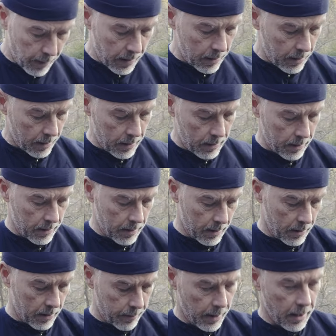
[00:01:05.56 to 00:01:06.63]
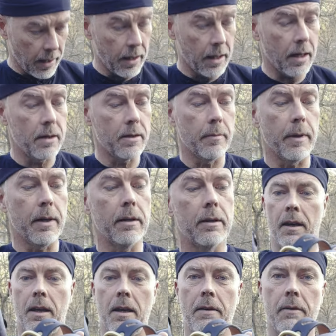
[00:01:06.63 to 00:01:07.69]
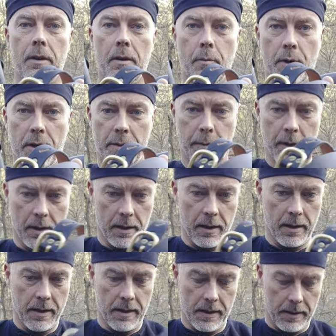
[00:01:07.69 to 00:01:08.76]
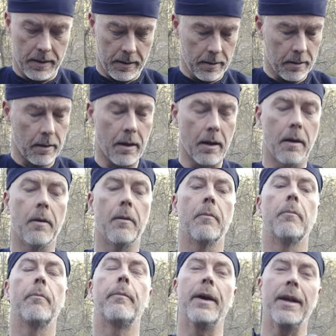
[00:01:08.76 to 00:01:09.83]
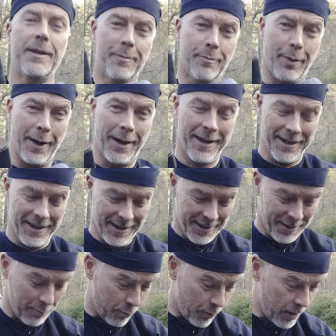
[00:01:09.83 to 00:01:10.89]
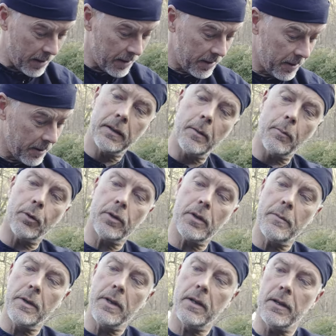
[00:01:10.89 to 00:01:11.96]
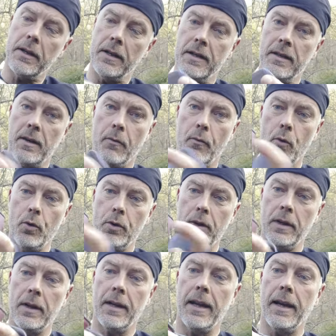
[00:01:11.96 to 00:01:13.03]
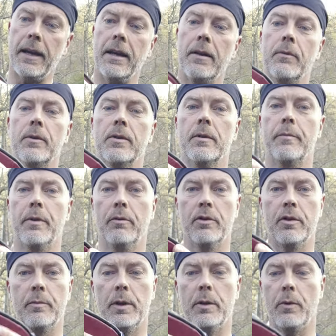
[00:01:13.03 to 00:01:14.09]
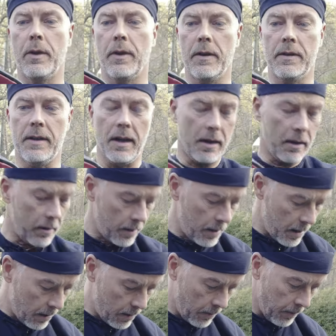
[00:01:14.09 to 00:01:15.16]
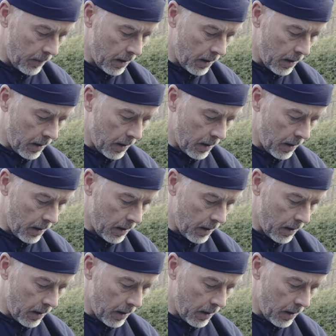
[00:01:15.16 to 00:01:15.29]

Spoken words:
belt, yes, there is a belt. Even the breast buckle is the belt buckle is brass. The bottom here is a wood, like it was supposed to be, with this angle there,